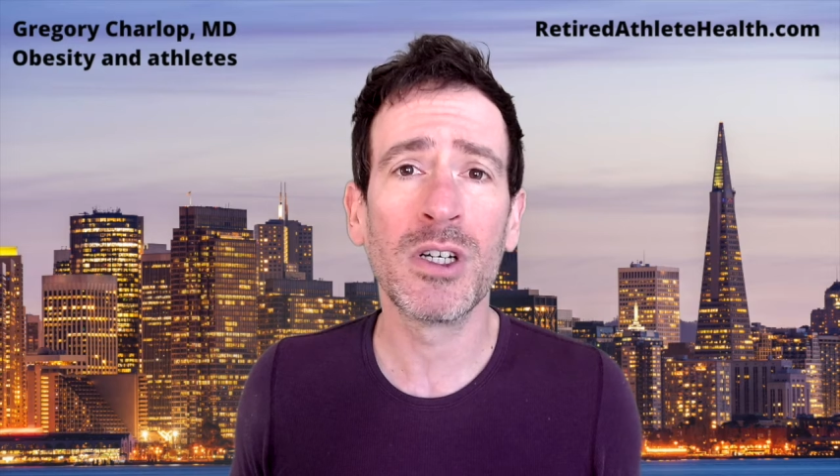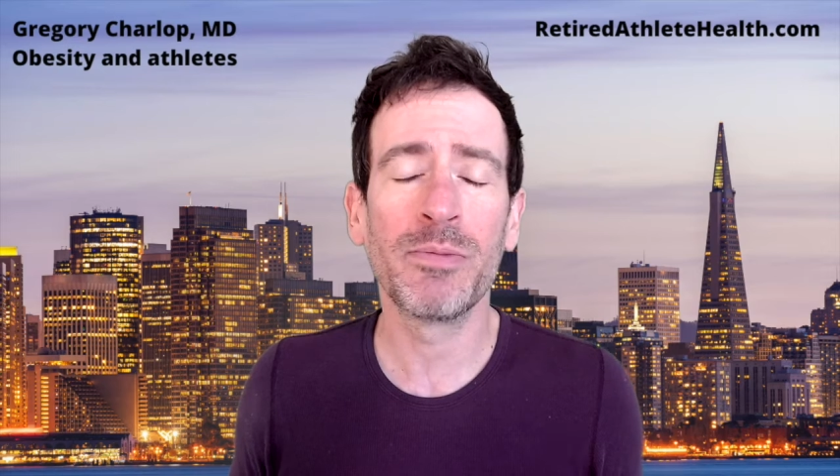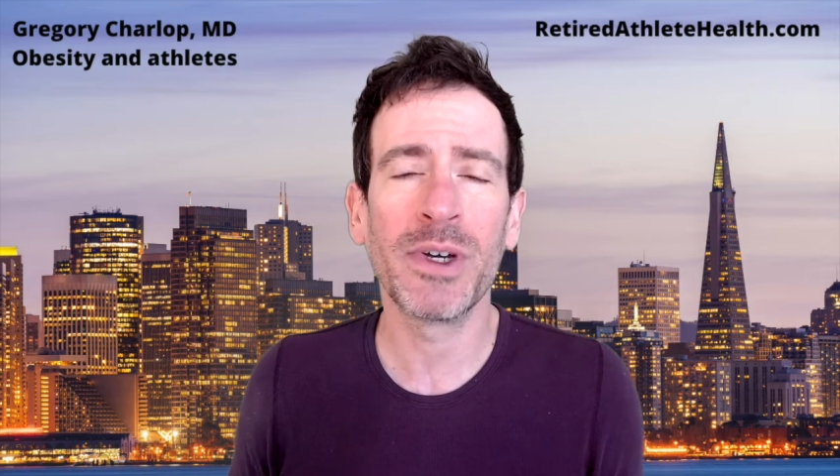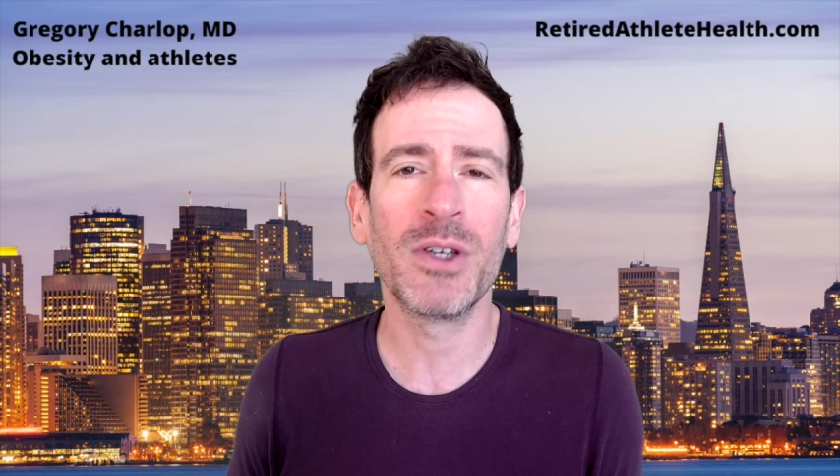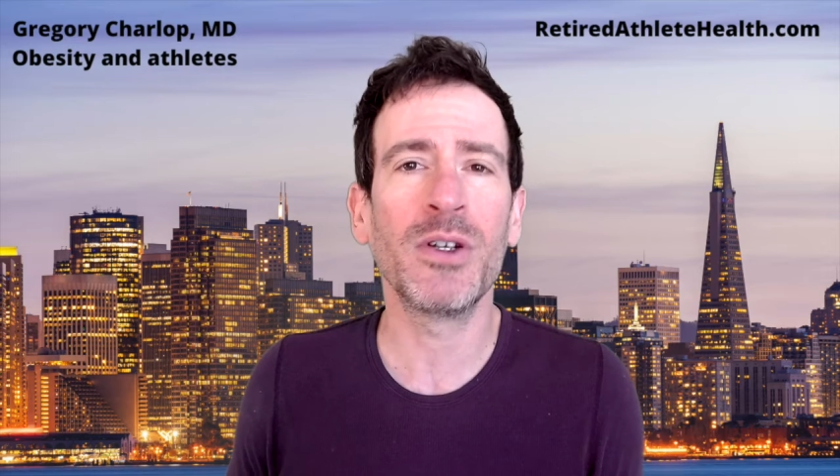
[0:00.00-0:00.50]

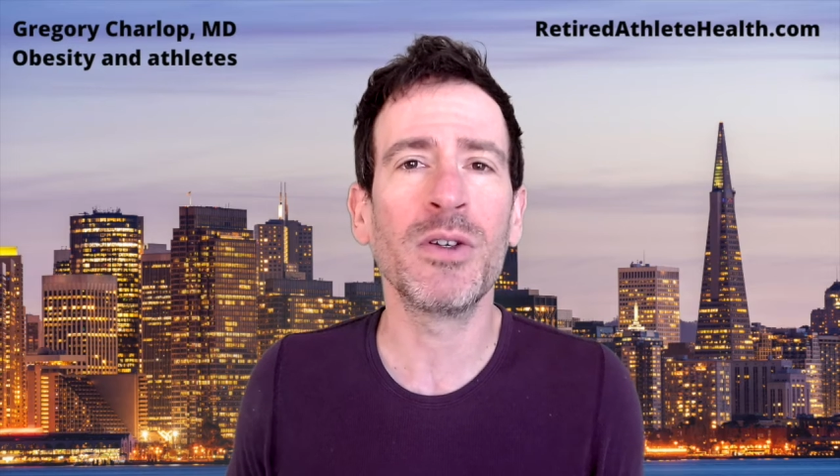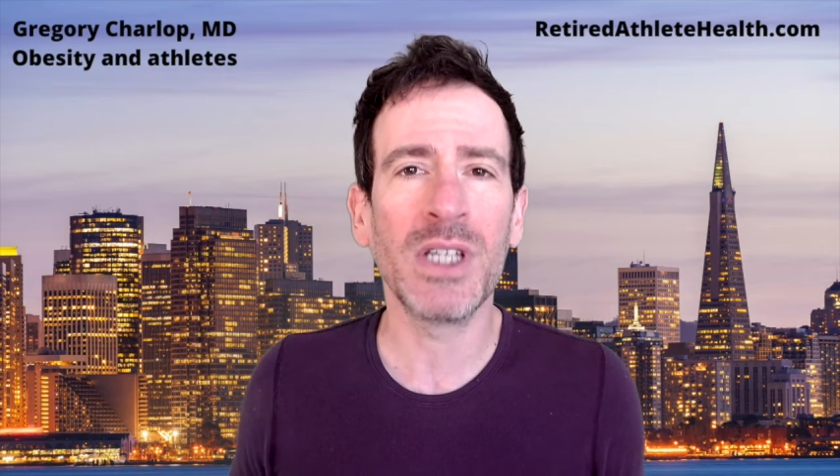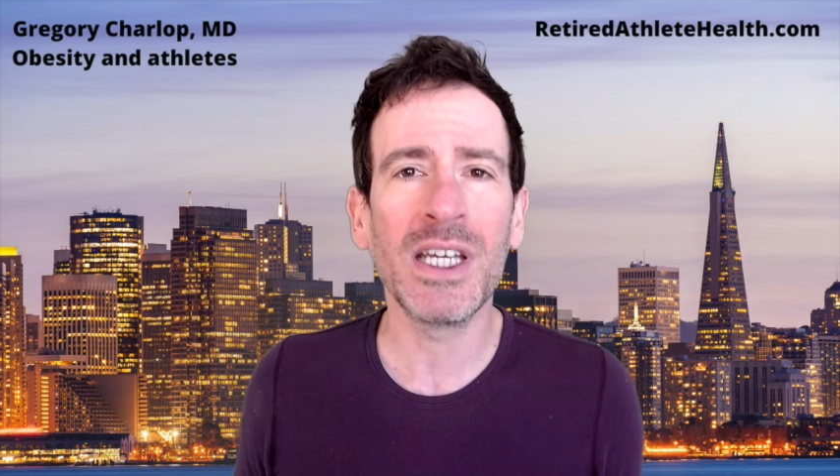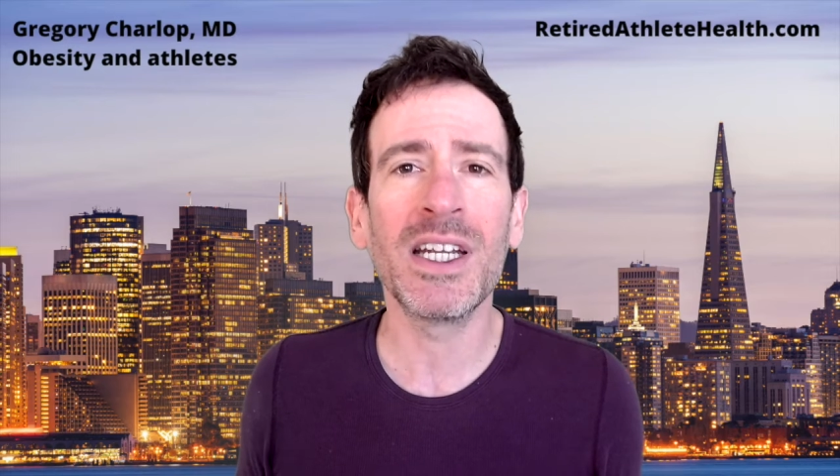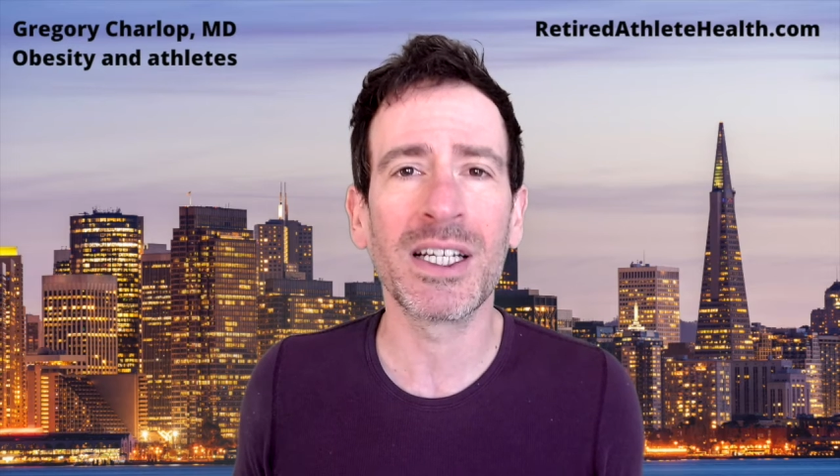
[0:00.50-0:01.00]
but you don't
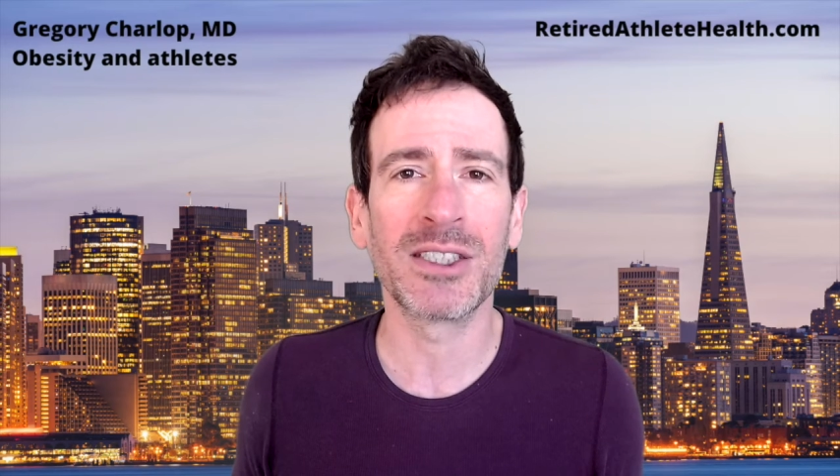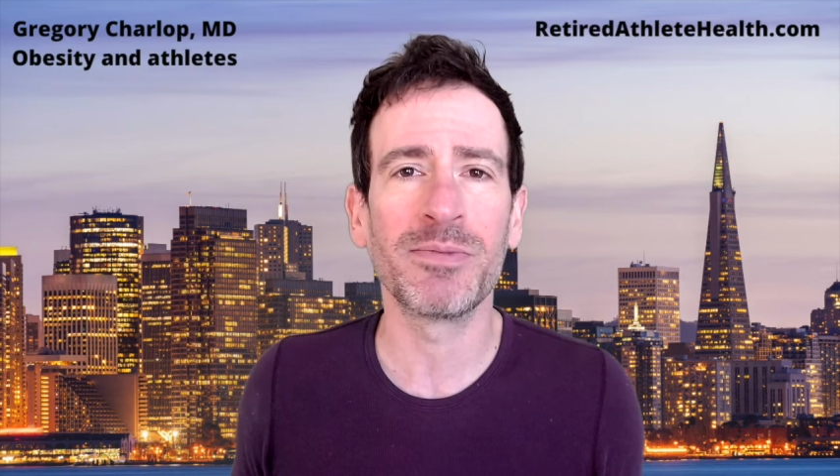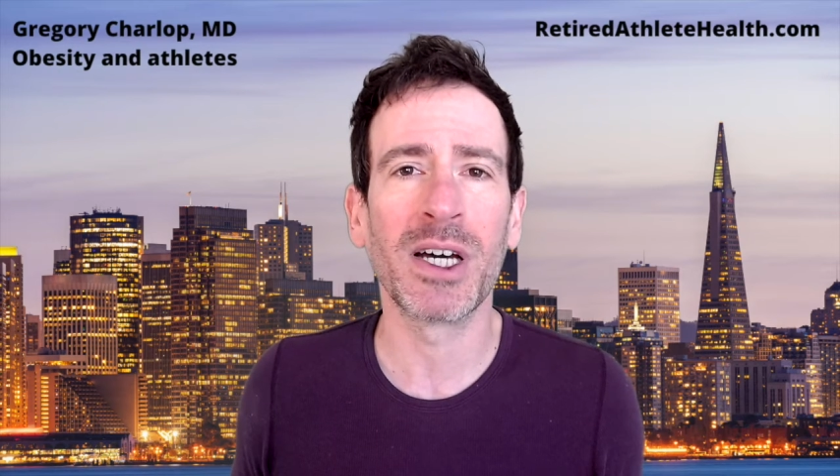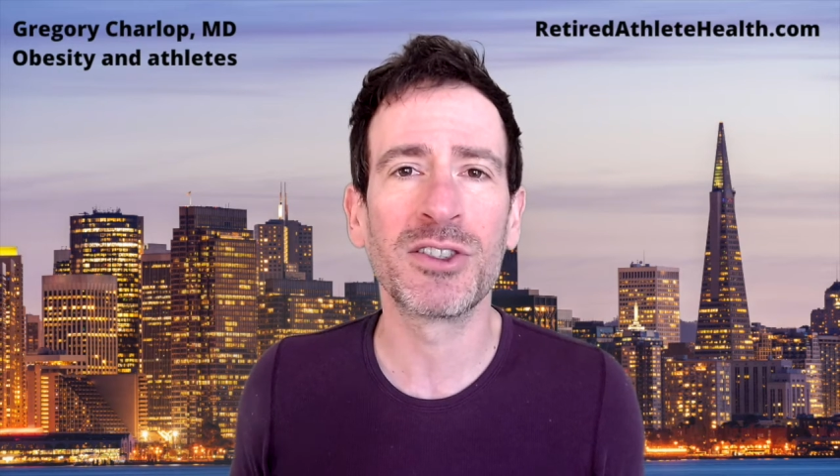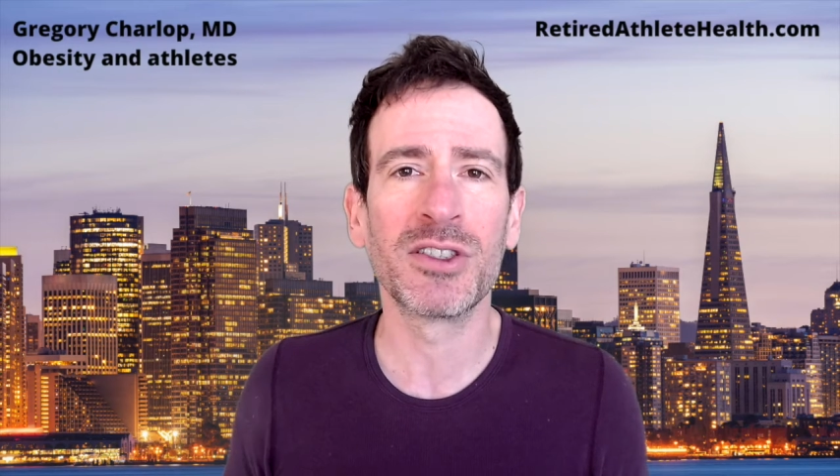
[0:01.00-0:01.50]
need it as
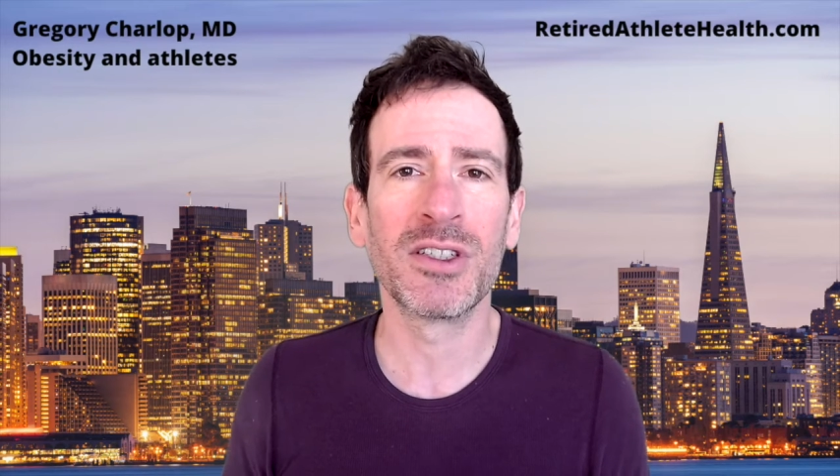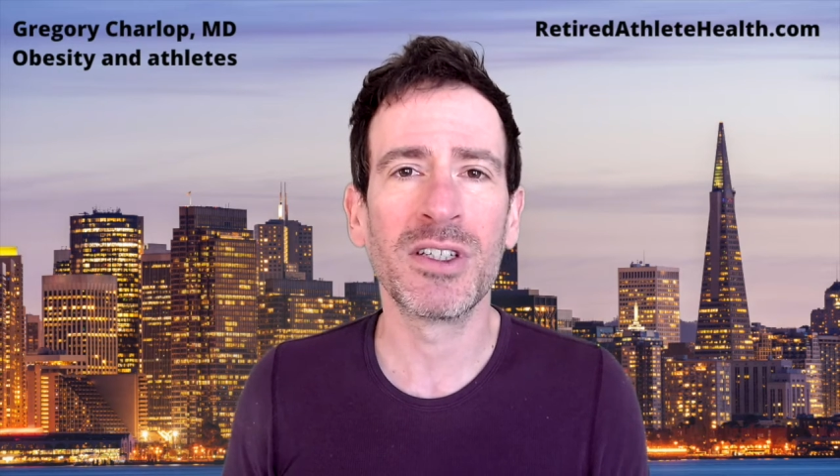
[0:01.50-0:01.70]
much,